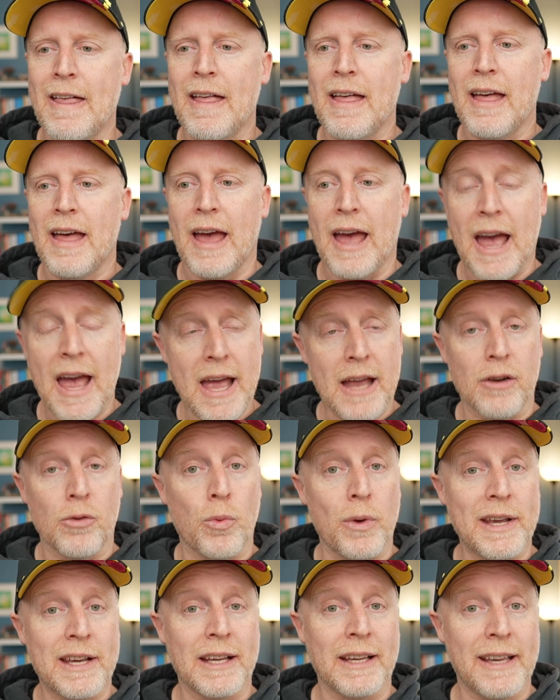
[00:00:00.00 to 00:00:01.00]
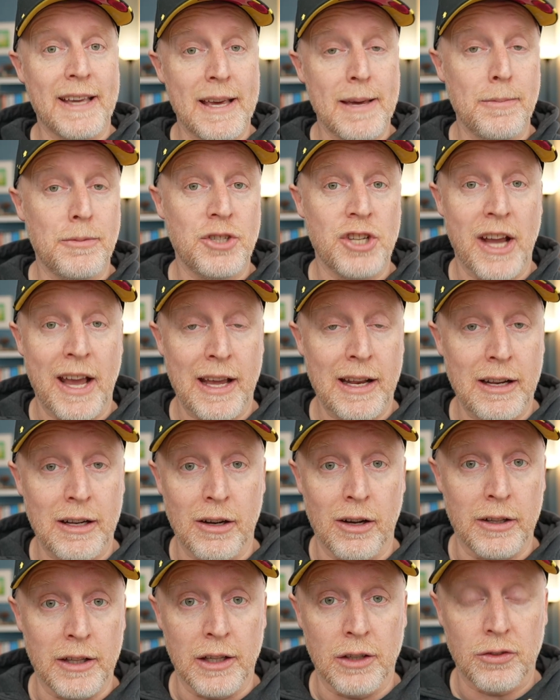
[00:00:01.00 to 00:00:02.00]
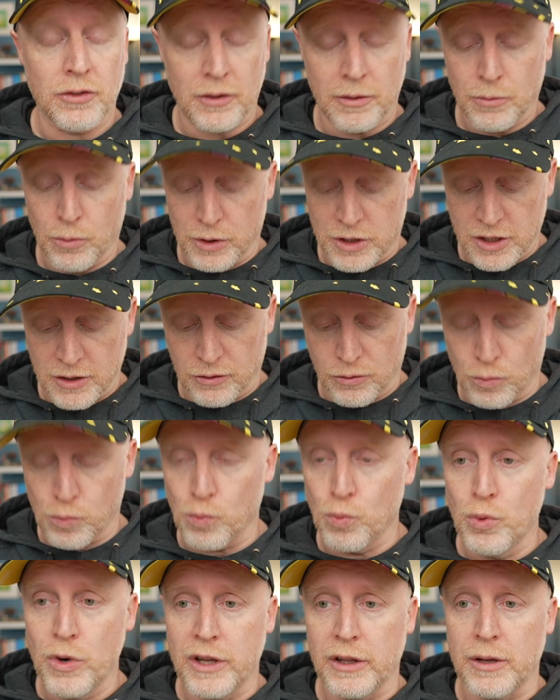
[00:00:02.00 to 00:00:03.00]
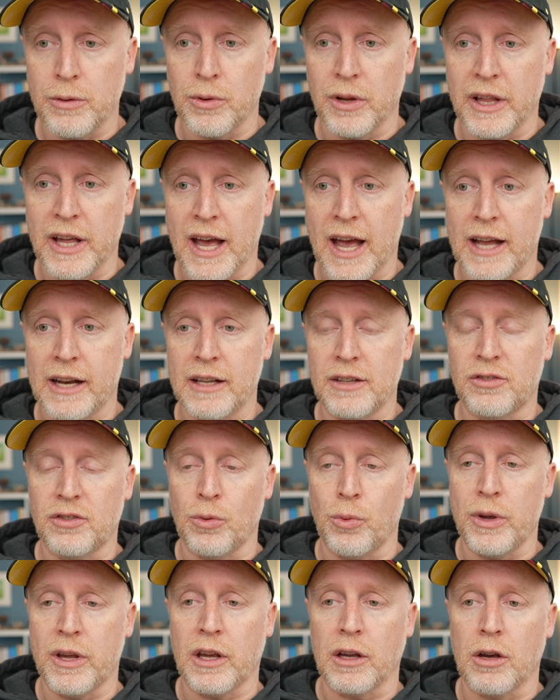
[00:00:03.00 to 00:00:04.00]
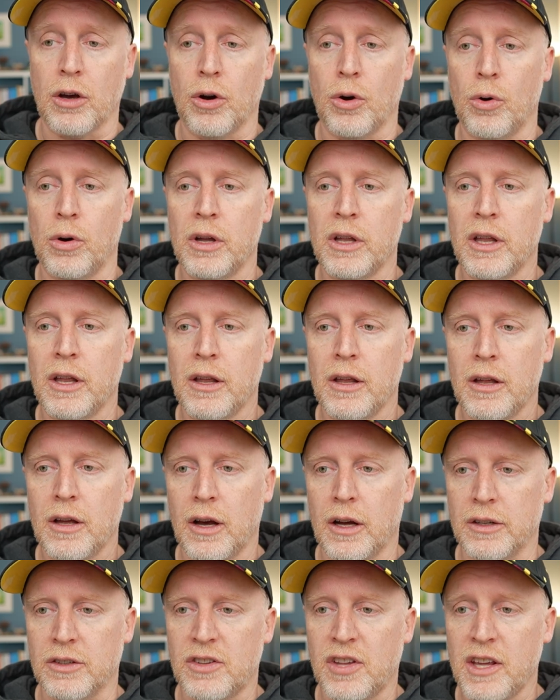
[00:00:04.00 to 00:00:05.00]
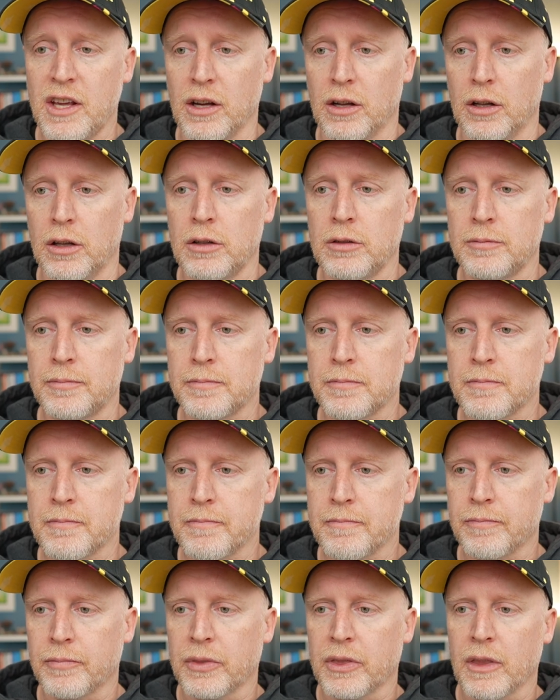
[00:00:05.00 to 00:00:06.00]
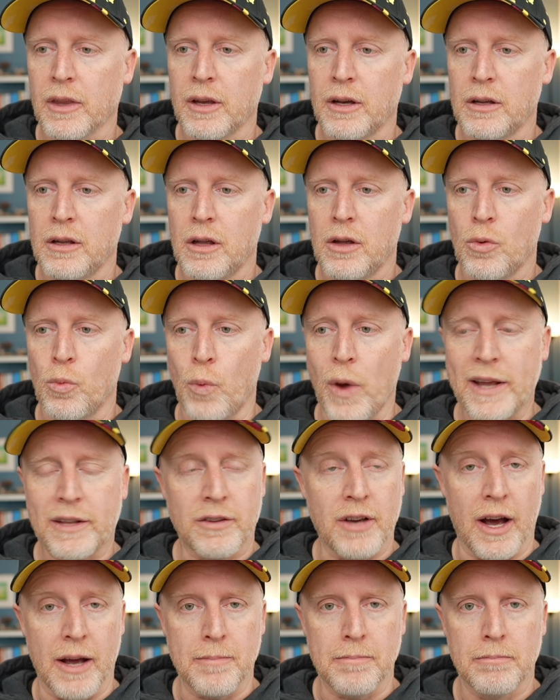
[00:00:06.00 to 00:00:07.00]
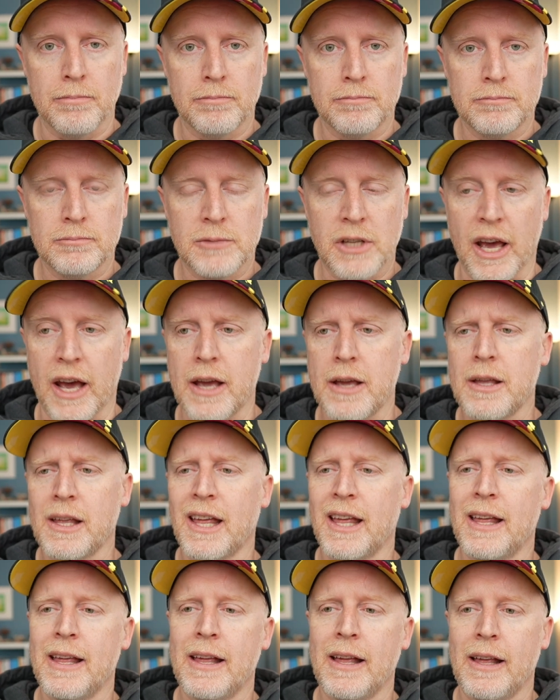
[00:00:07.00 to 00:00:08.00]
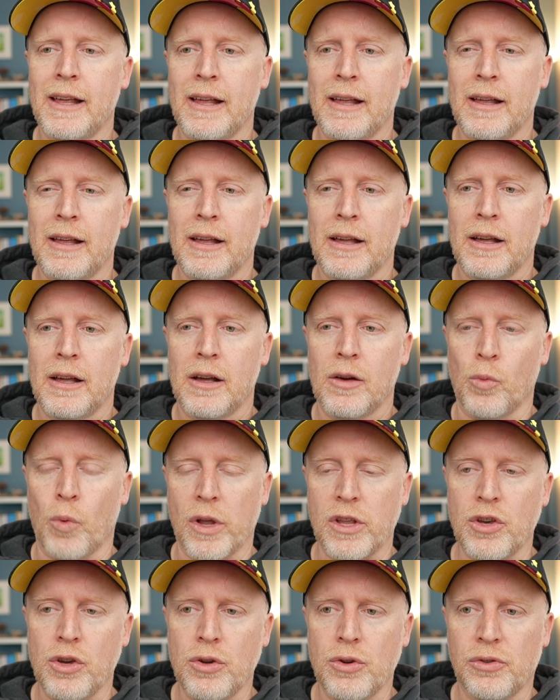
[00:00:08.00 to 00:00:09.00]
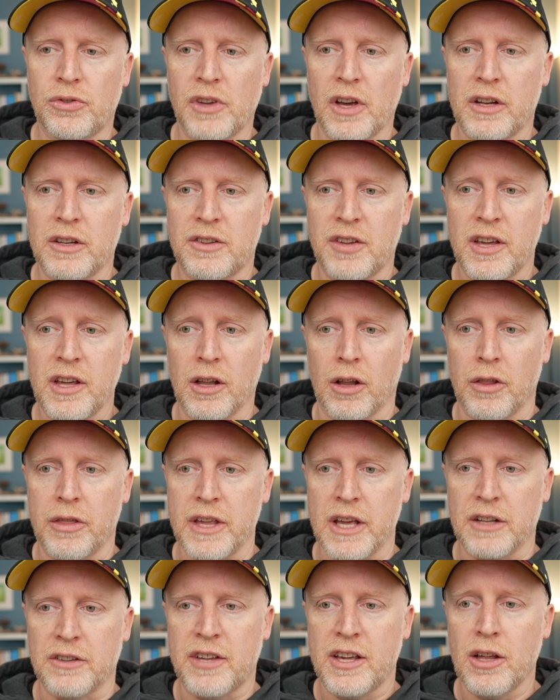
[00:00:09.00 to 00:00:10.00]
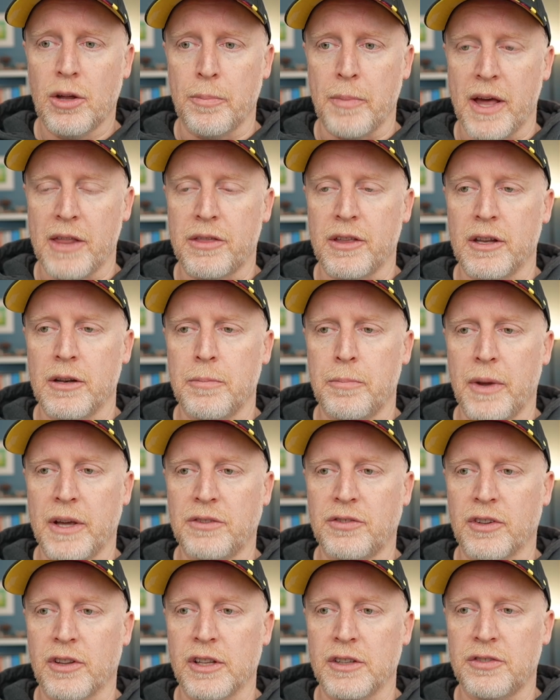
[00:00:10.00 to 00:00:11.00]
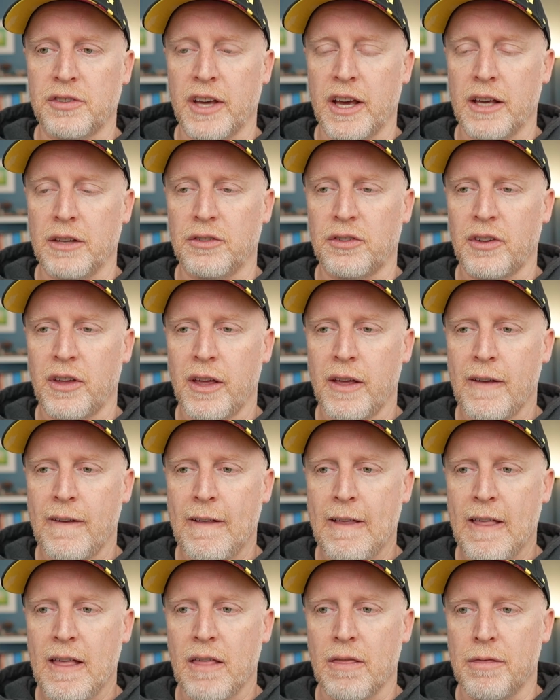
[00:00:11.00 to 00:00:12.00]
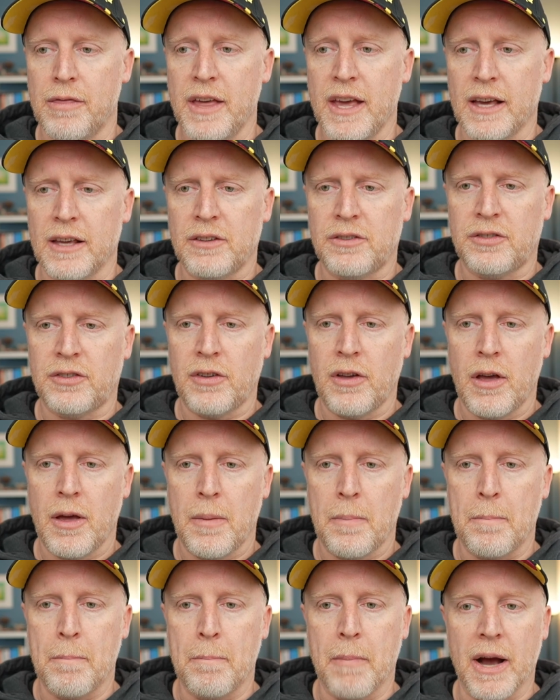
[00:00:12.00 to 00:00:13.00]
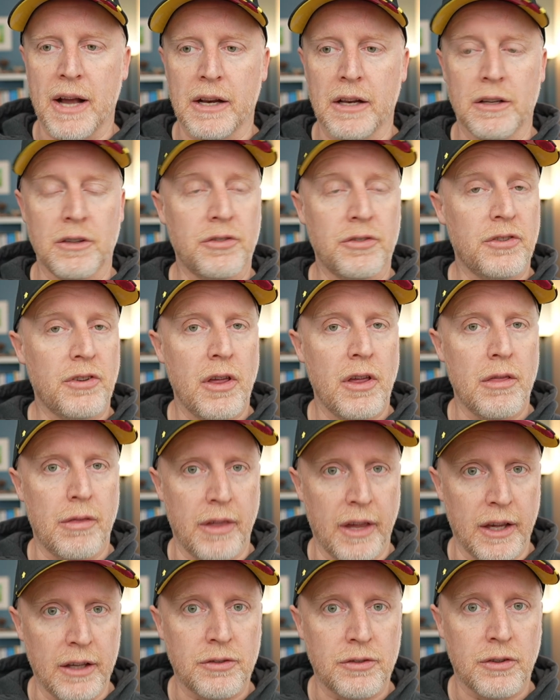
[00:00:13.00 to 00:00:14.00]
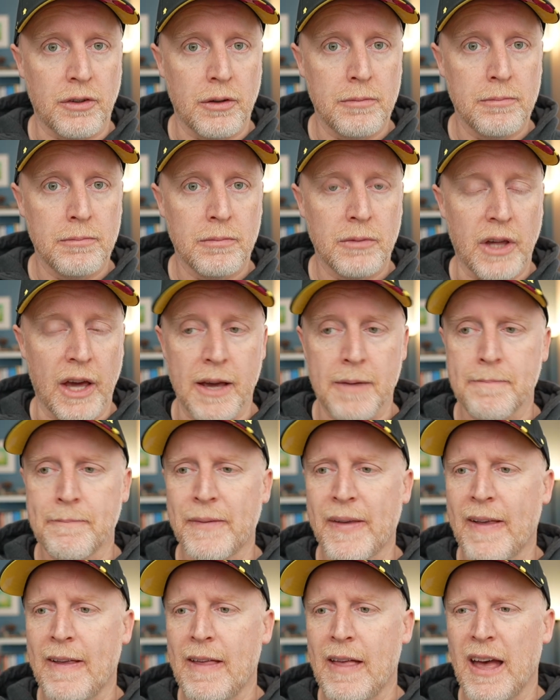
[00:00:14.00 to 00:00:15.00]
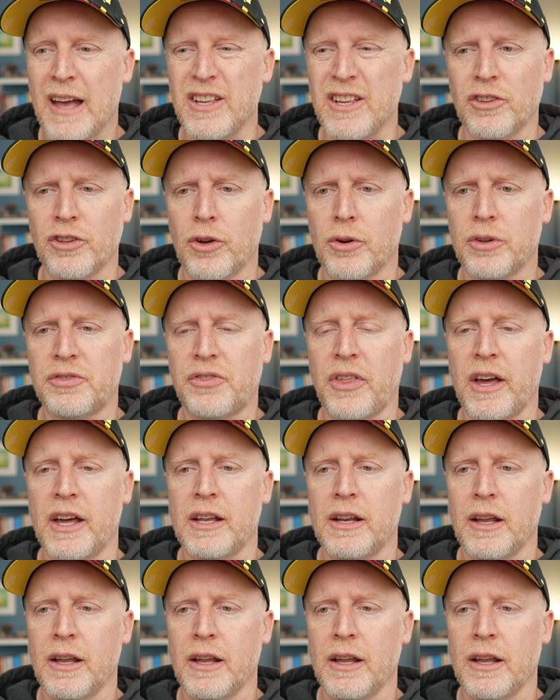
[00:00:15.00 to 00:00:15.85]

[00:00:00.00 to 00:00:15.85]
and we can keep chaining on this, which is really, really handy. So we can go until wake time, okay? When you use until, the until method basically says this minus this, okay? And you'll notice that